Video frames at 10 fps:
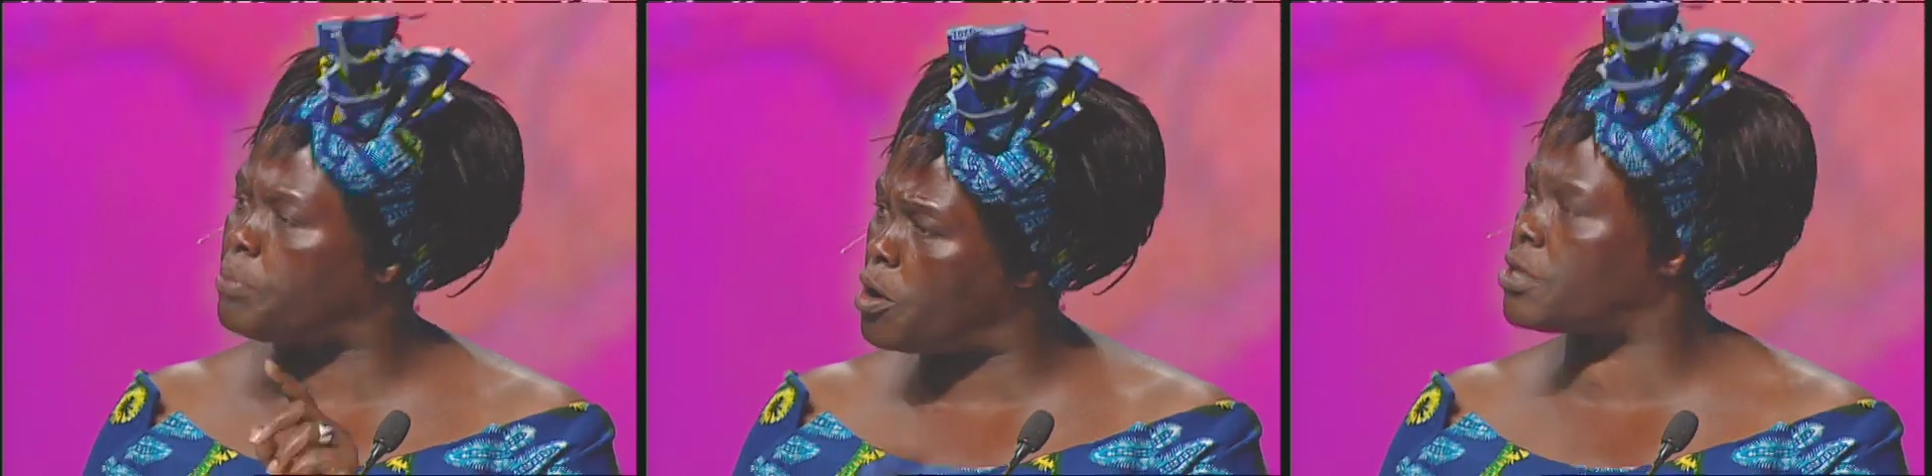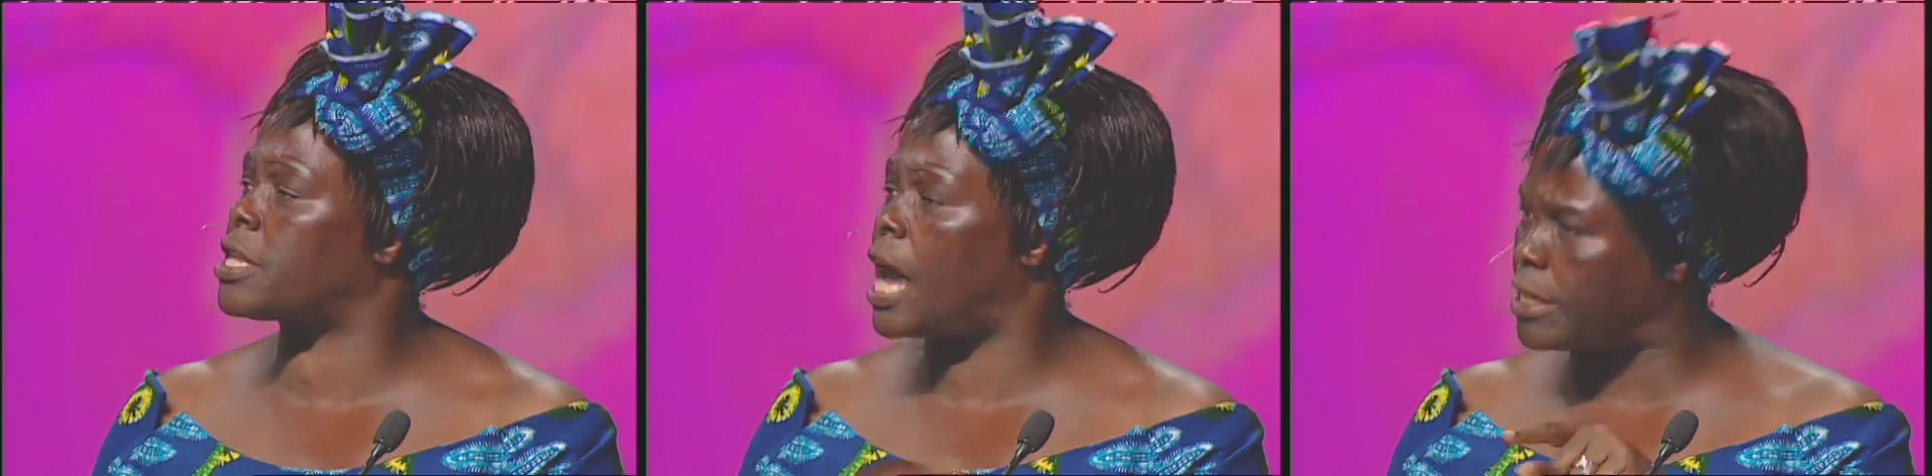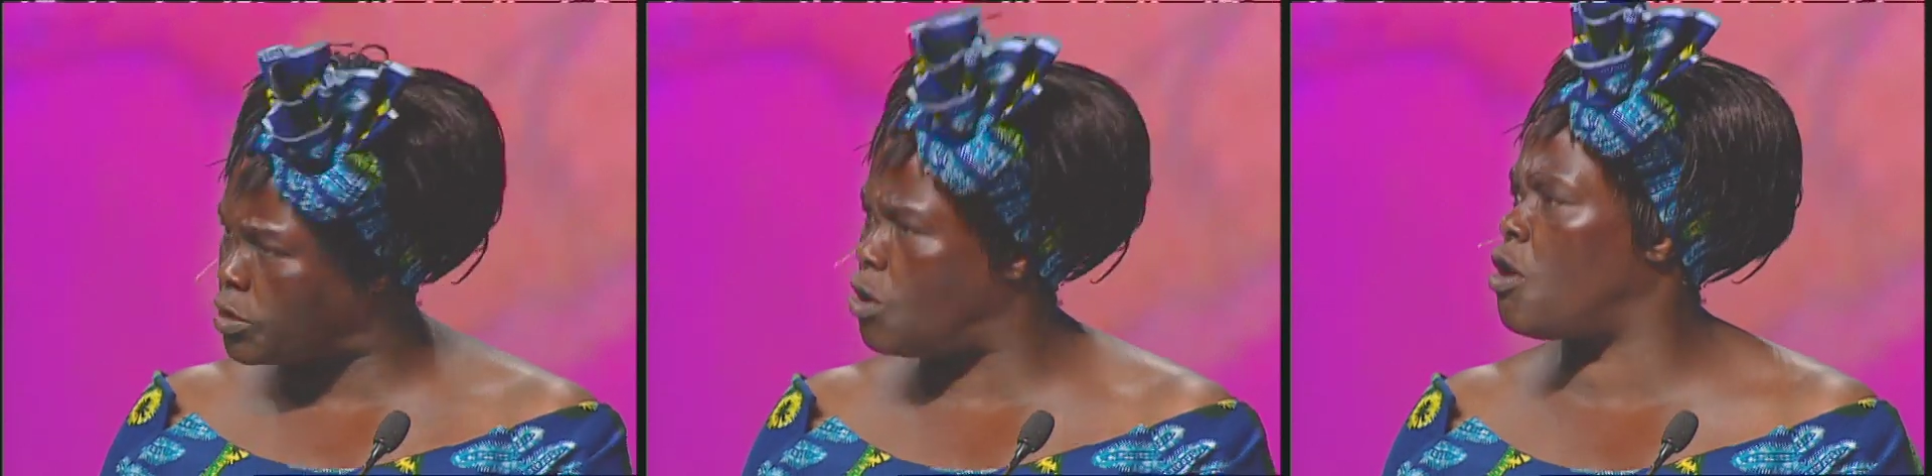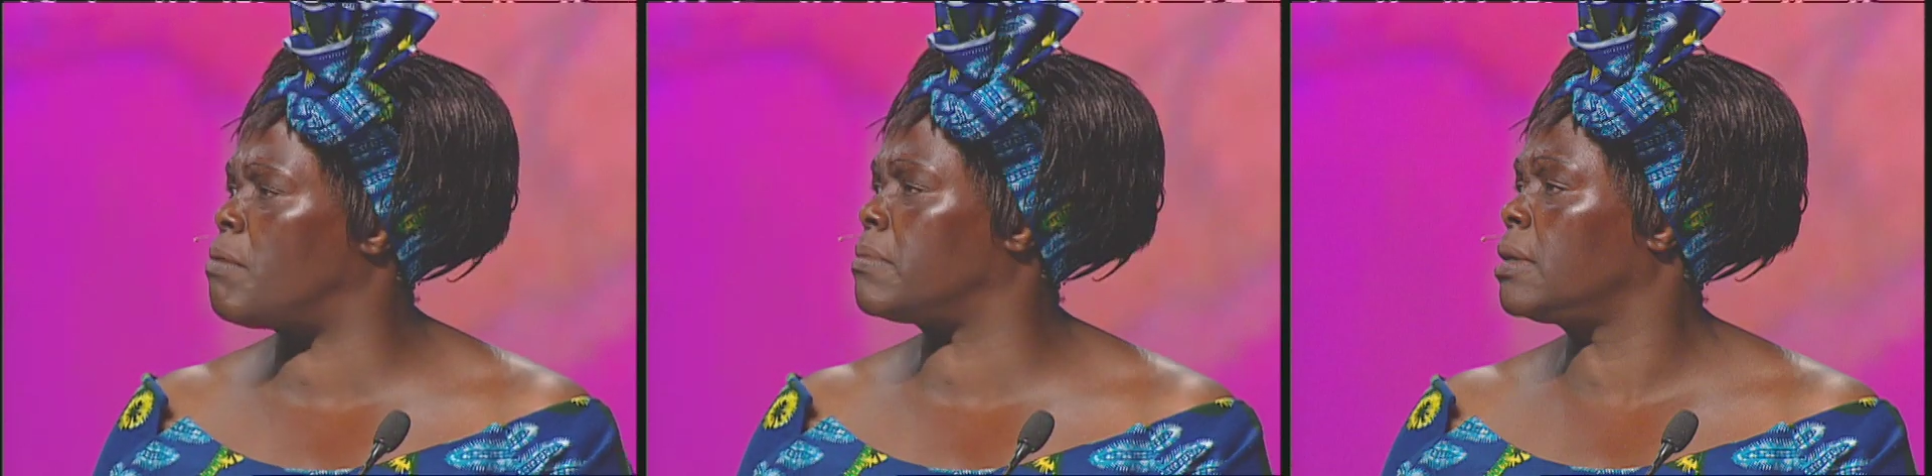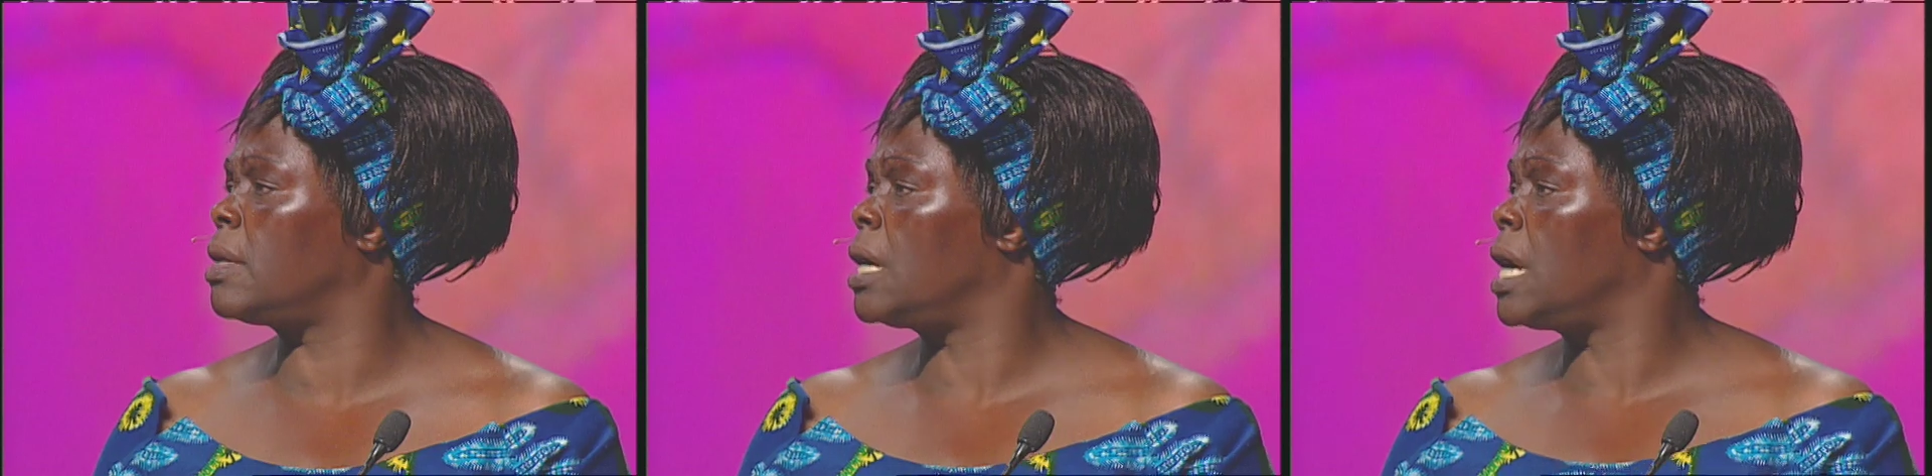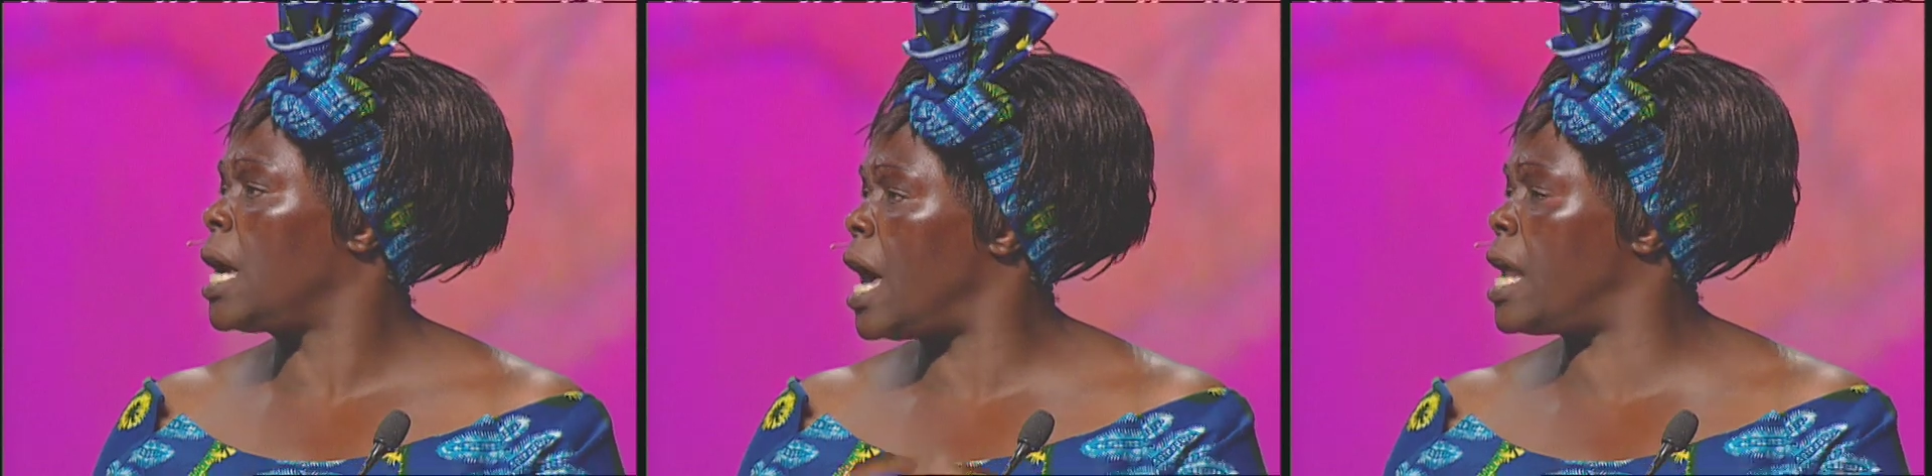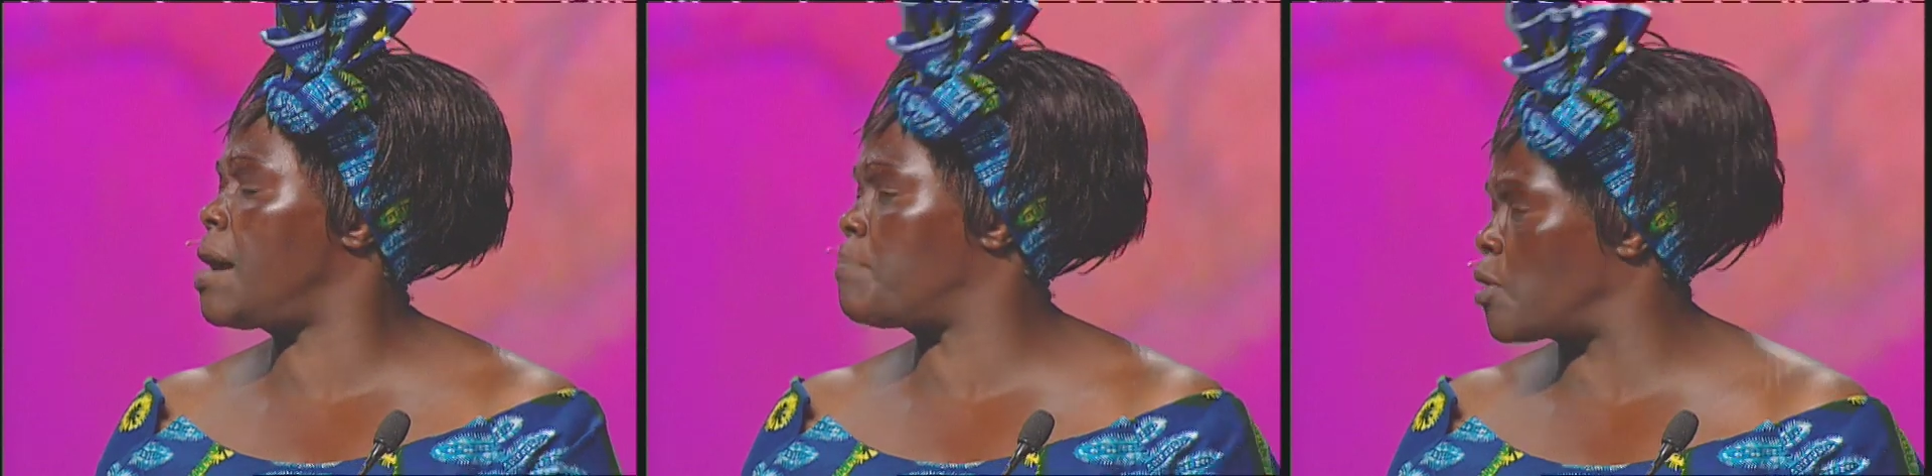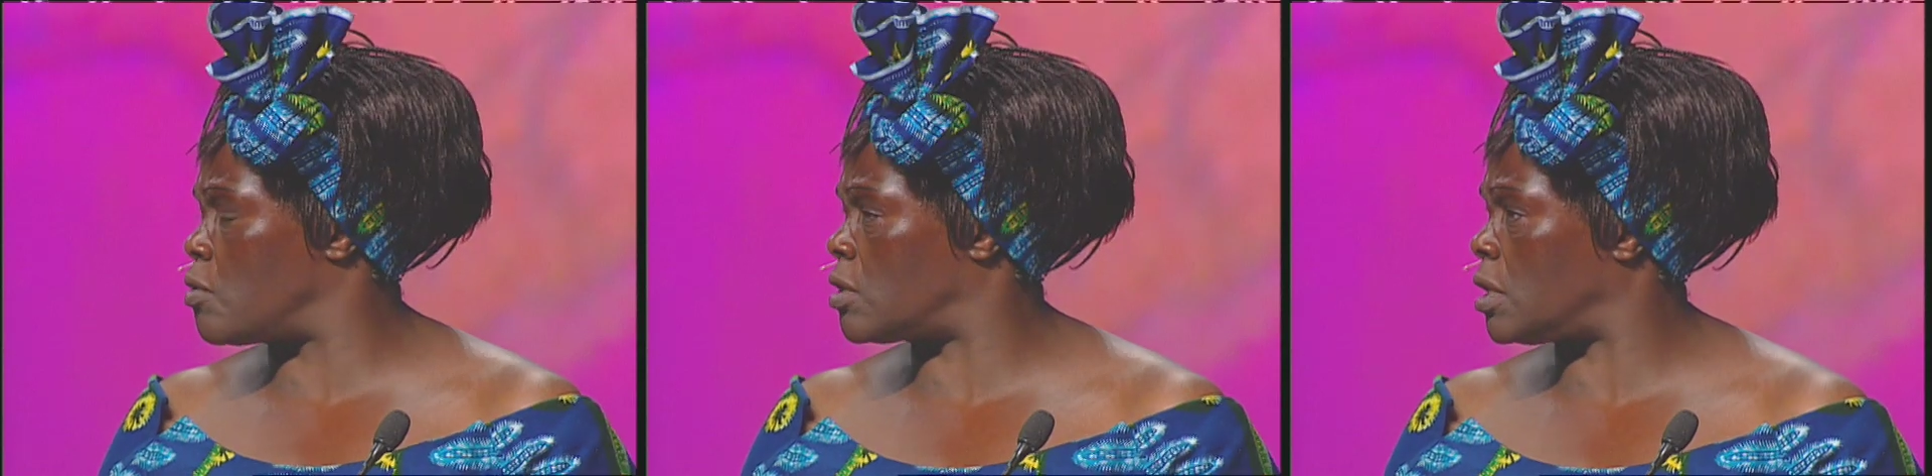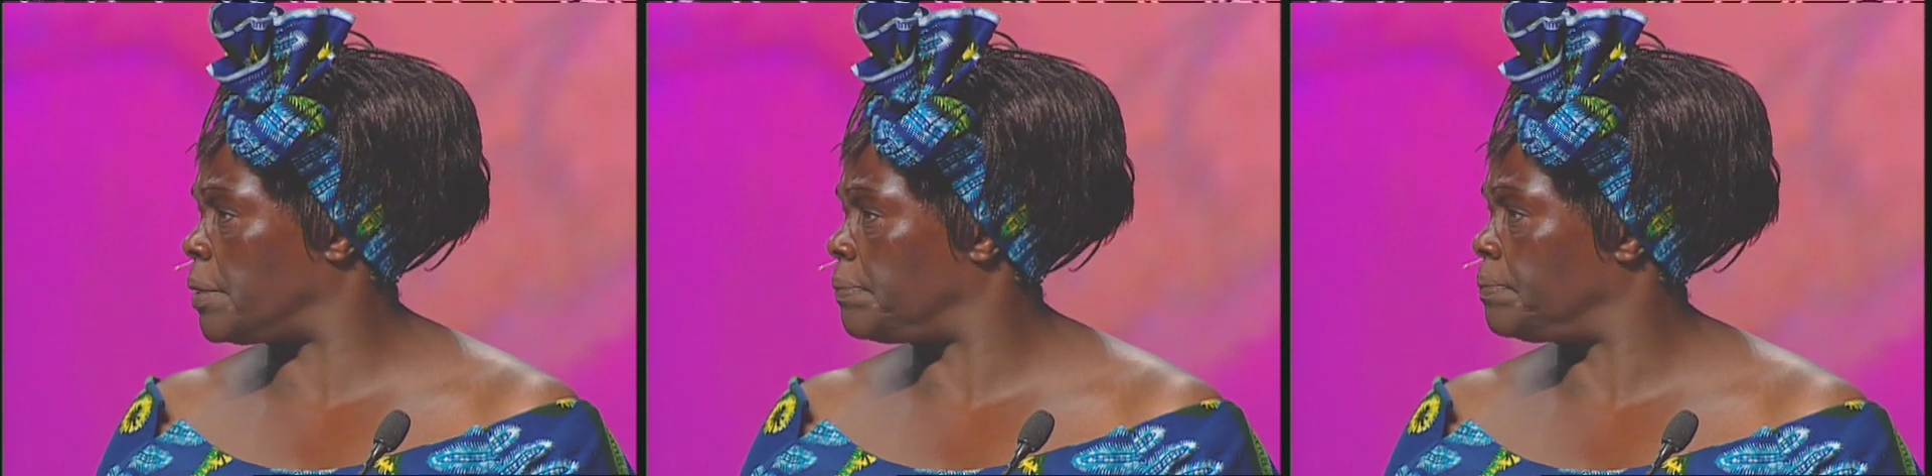both at home and abroad.